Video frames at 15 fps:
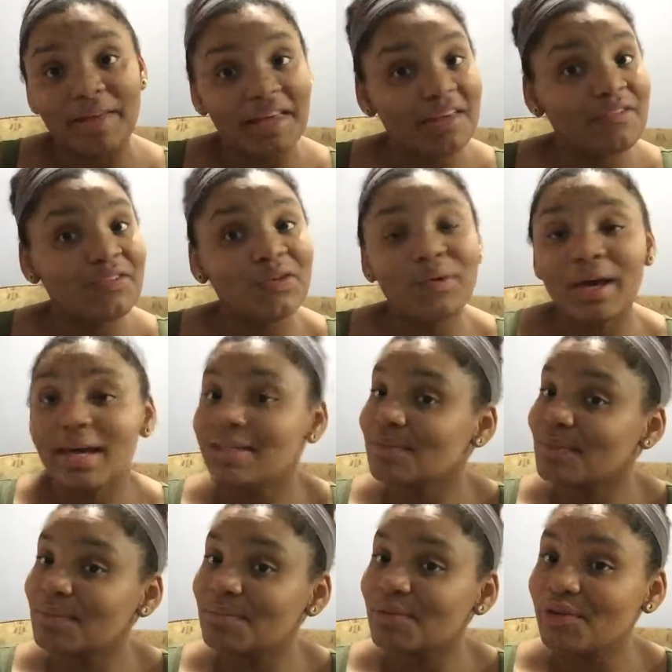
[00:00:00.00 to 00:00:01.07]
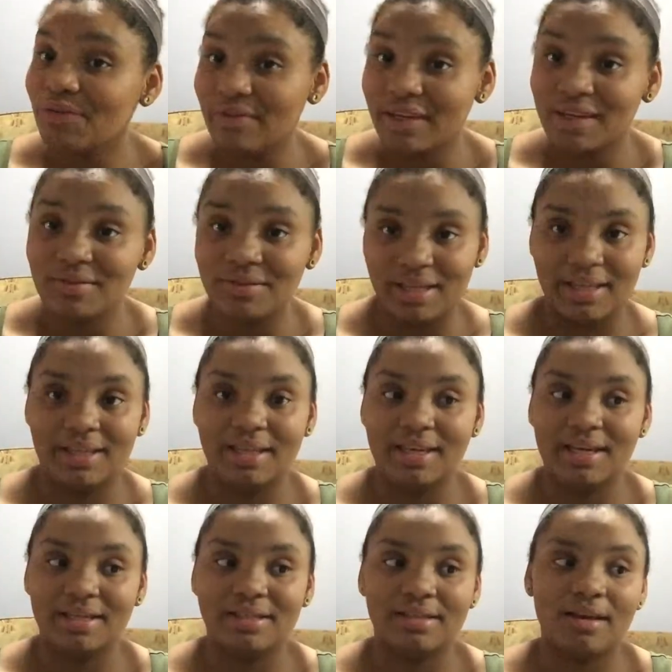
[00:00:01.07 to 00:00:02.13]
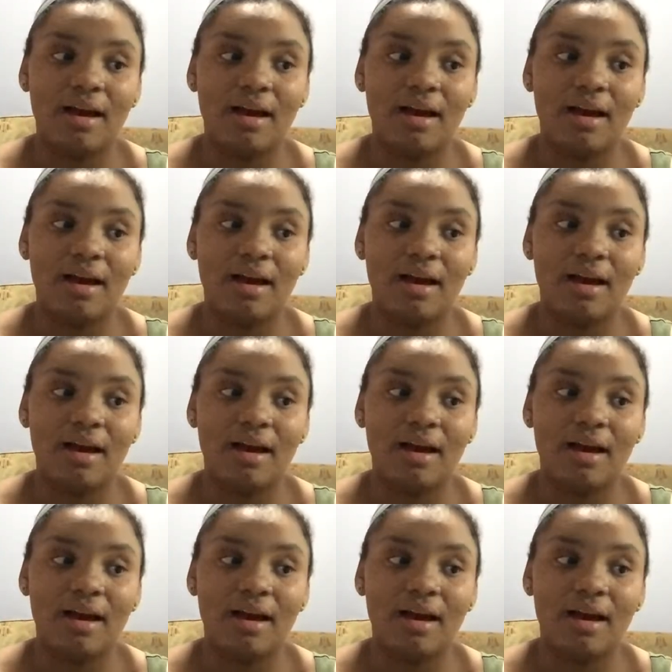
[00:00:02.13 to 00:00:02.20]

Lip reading: If you guys want more videos like this,